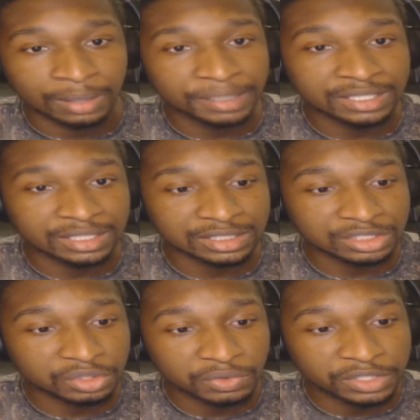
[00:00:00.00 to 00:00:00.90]
because
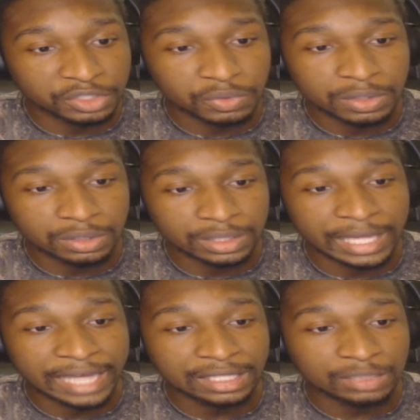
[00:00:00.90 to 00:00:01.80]
you will
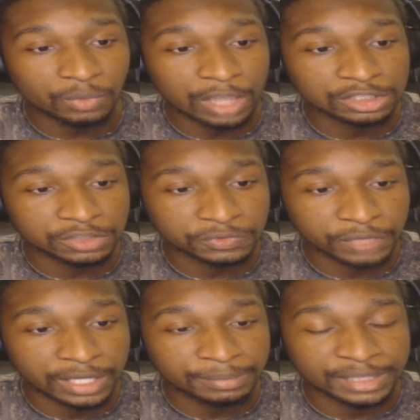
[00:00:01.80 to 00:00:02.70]
gladly watch your
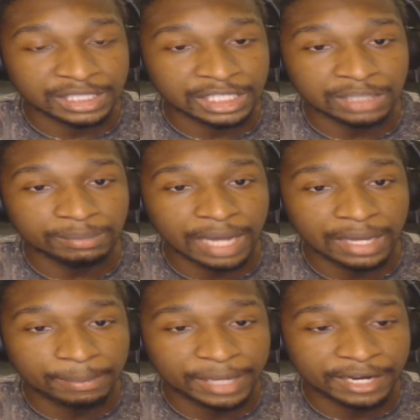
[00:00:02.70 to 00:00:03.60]
friend being eaten by
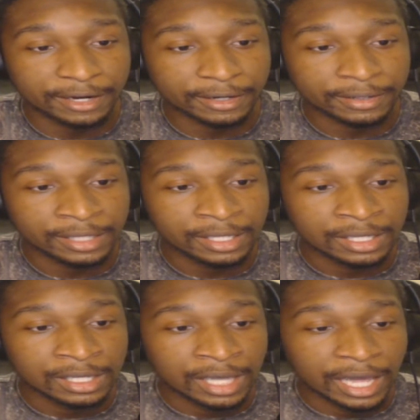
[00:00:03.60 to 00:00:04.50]
a bear,
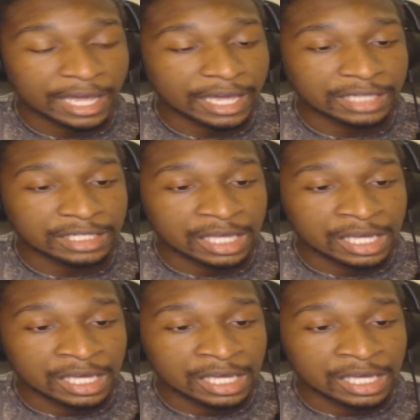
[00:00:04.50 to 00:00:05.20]
and